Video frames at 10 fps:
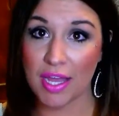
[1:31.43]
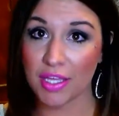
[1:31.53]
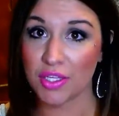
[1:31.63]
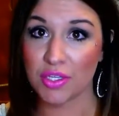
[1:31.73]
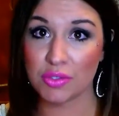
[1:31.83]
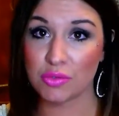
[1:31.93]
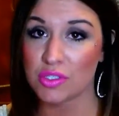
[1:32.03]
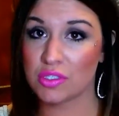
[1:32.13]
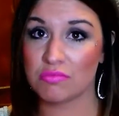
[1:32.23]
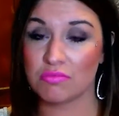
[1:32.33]
I
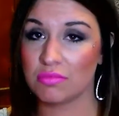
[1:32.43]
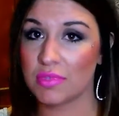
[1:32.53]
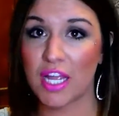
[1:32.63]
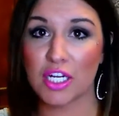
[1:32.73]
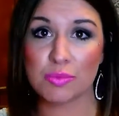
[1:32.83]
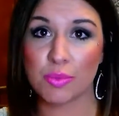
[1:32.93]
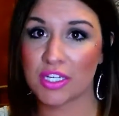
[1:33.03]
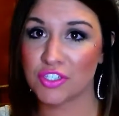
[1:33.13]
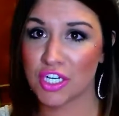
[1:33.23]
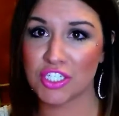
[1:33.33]
use
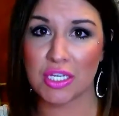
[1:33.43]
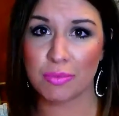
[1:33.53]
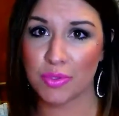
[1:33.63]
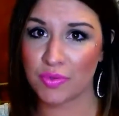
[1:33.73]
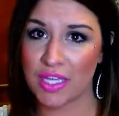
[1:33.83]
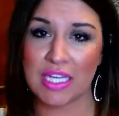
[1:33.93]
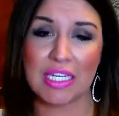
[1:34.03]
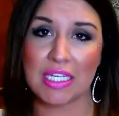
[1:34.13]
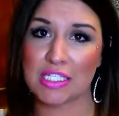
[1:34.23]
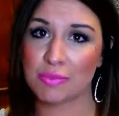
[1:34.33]
hairspray, dry shampoo,
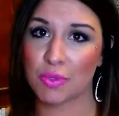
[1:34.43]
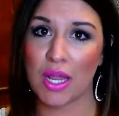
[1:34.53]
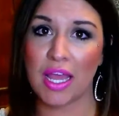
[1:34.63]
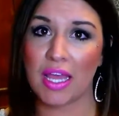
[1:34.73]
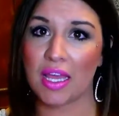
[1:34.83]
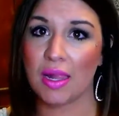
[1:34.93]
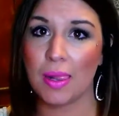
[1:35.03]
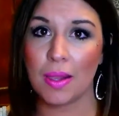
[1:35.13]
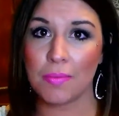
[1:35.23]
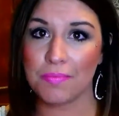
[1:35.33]
thickening spray.